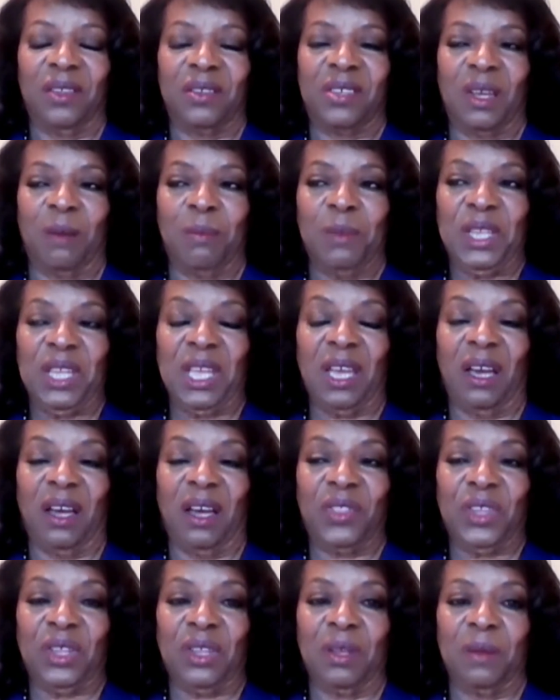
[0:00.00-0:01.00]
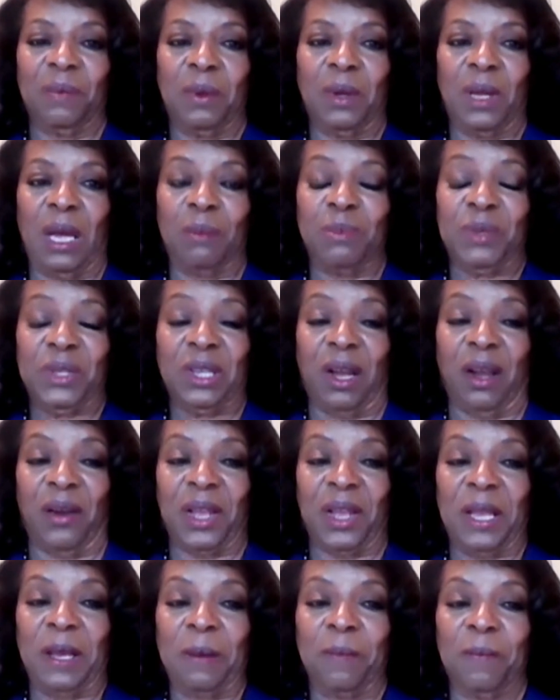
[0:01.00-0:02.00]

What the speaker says: some of the other, I'm sorry.